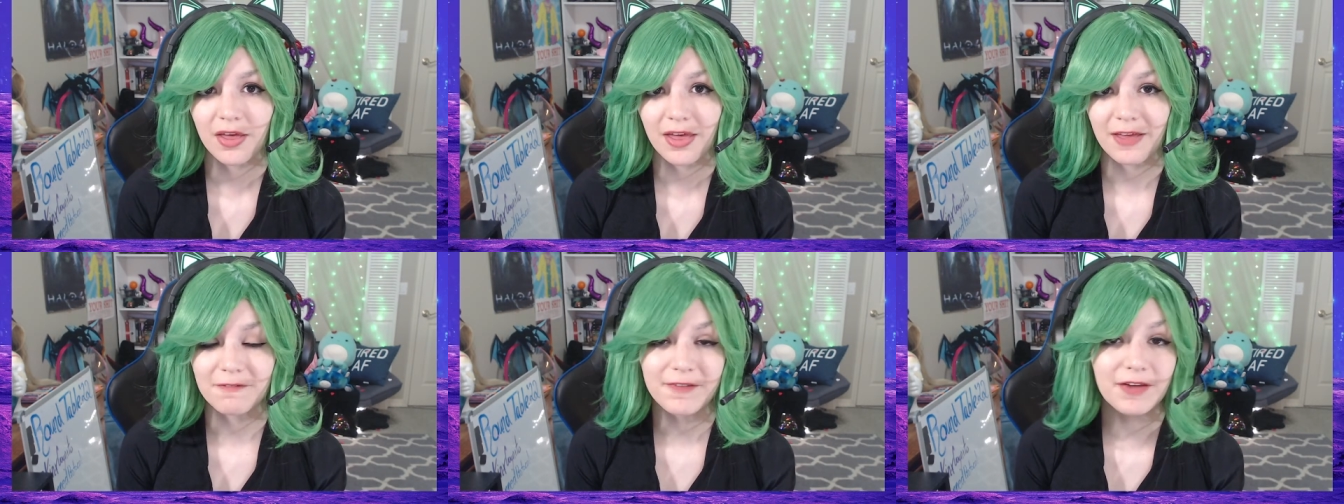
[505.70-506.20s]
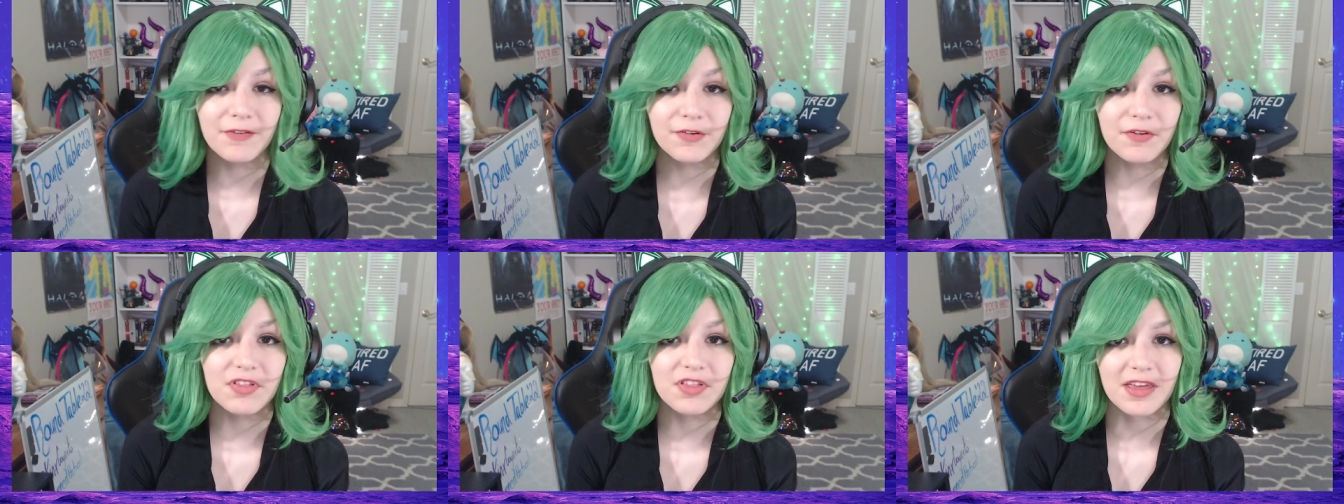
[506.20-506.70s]
in favor
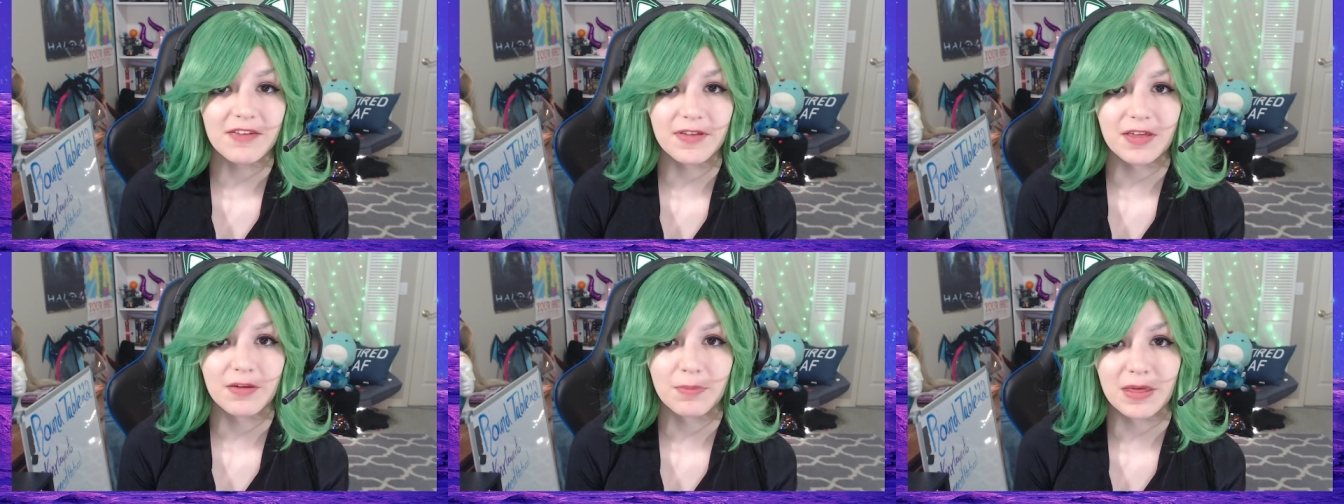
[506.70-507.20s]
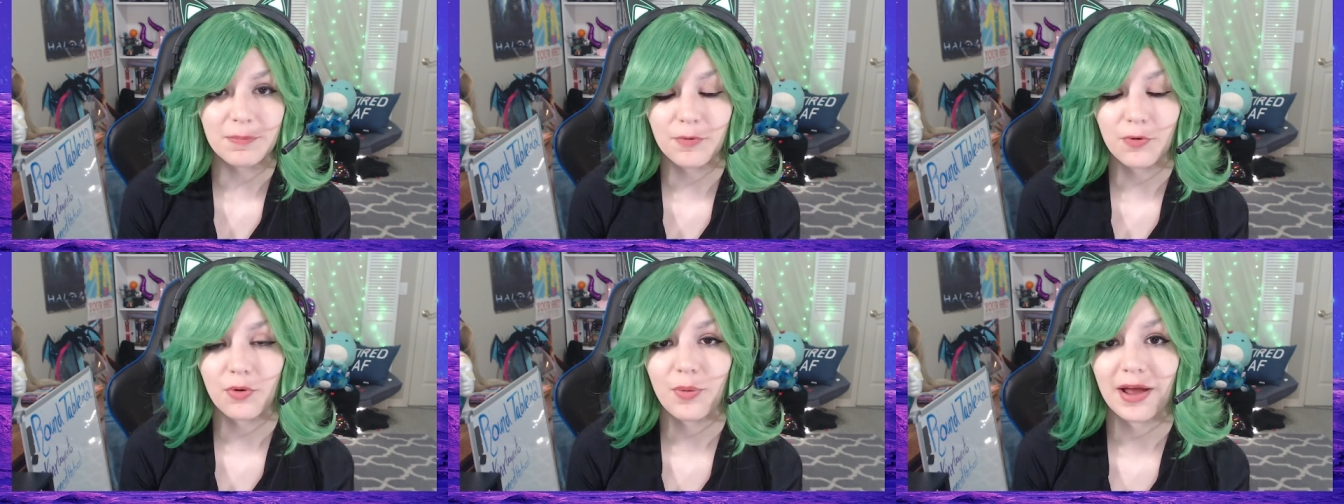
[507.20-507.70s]
of saving
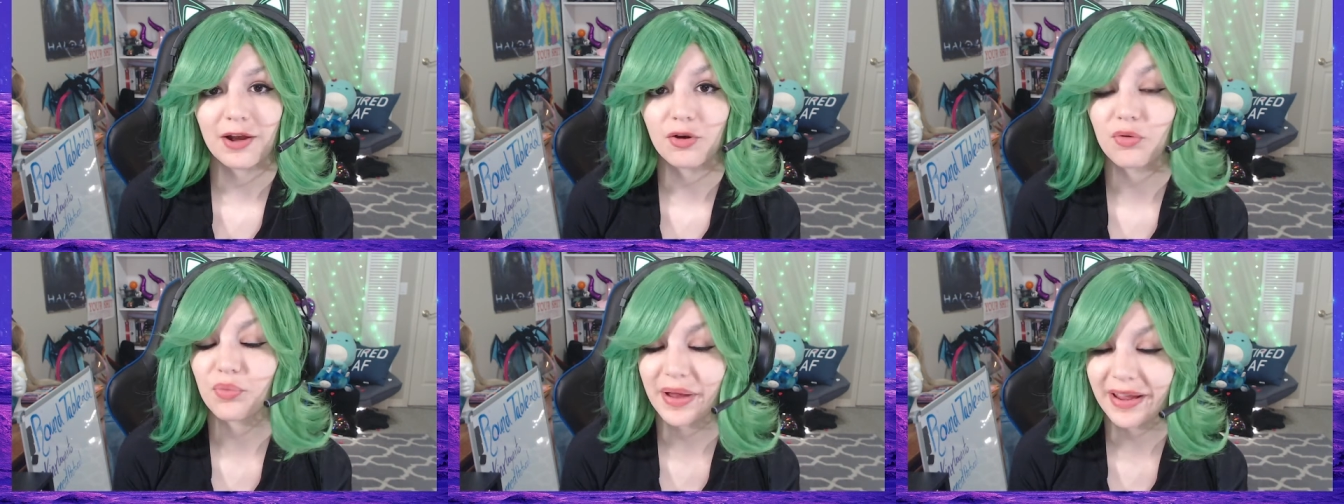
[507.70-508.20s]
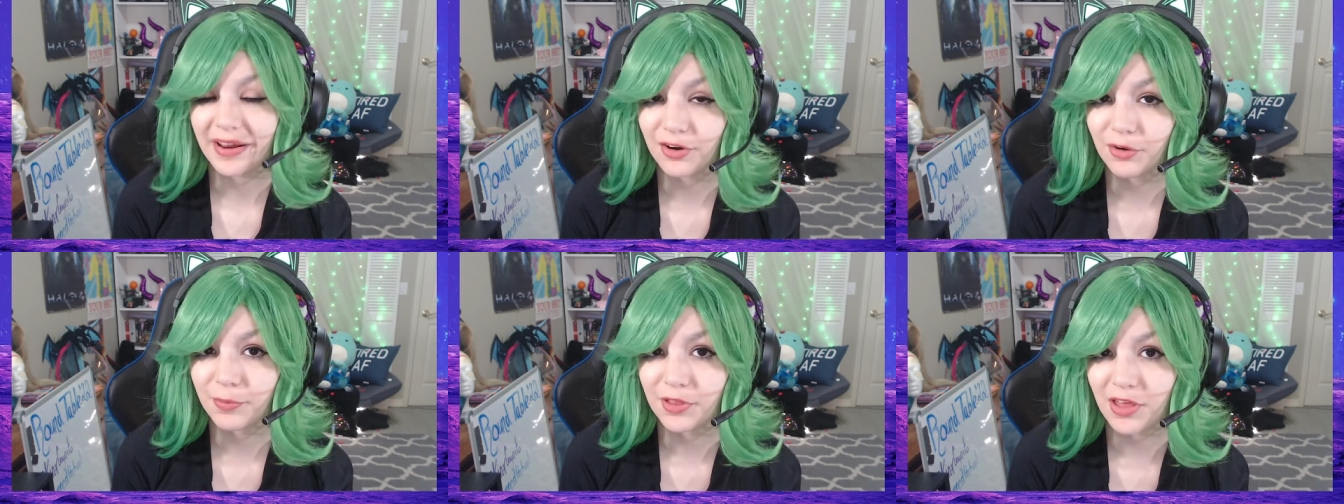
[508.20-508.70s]
people who had
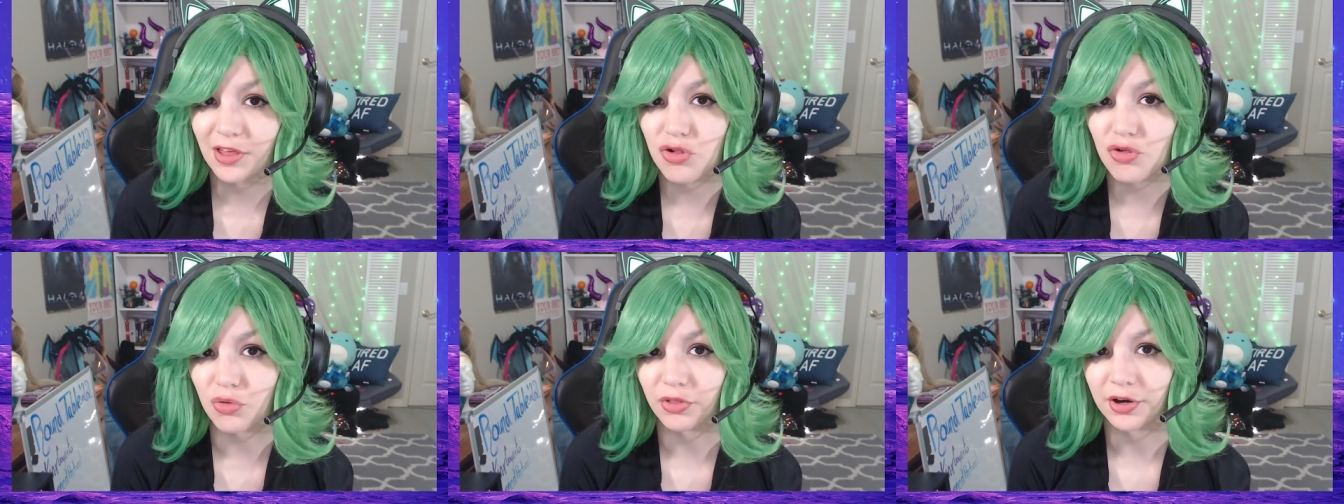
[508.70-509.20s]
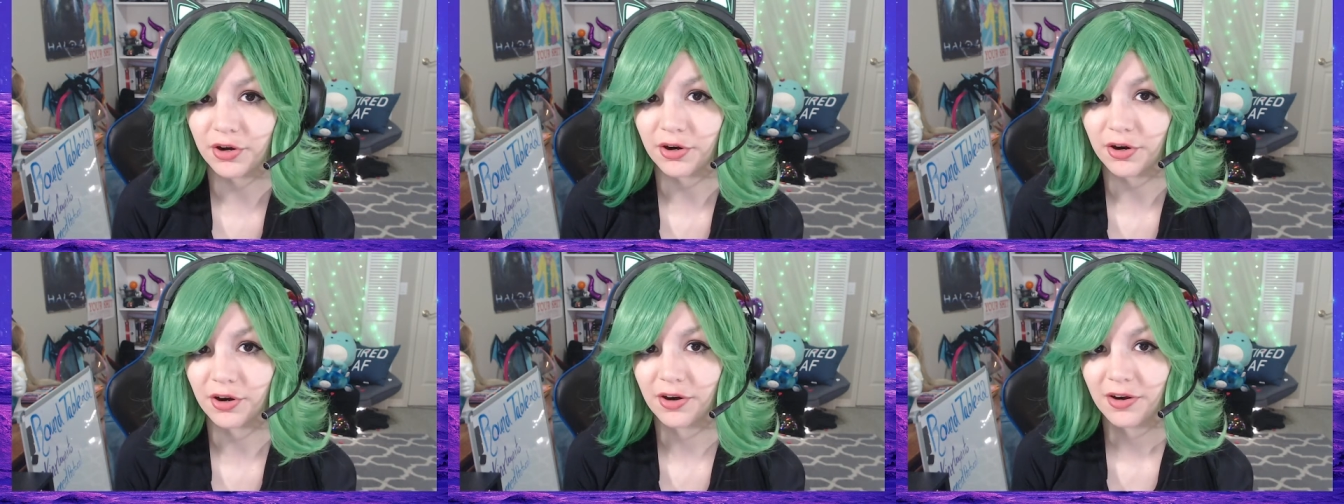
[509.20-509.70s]
greater potential than
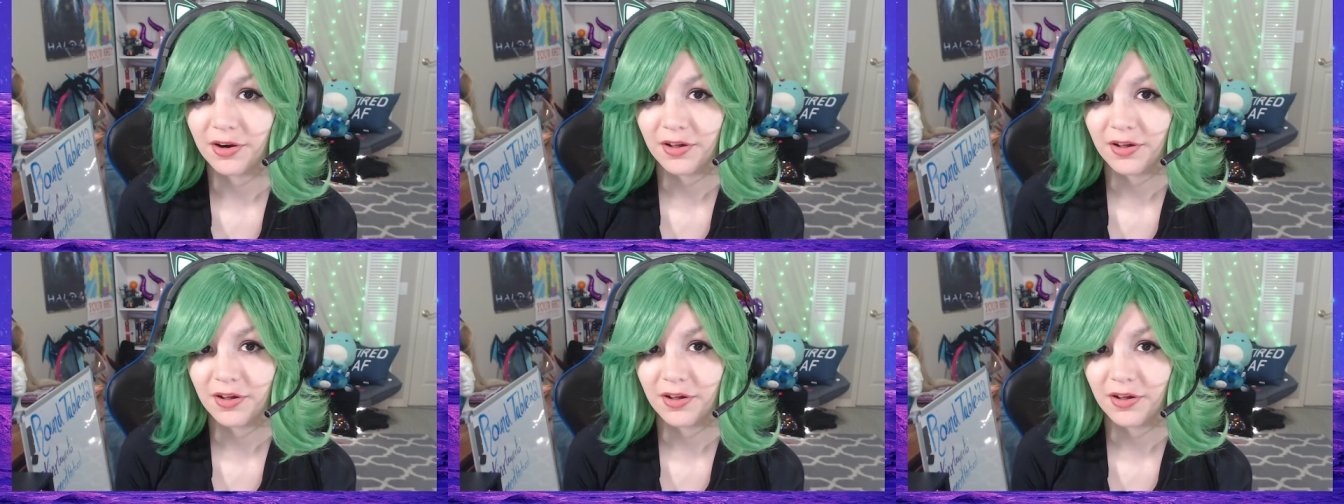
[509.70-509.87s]
her.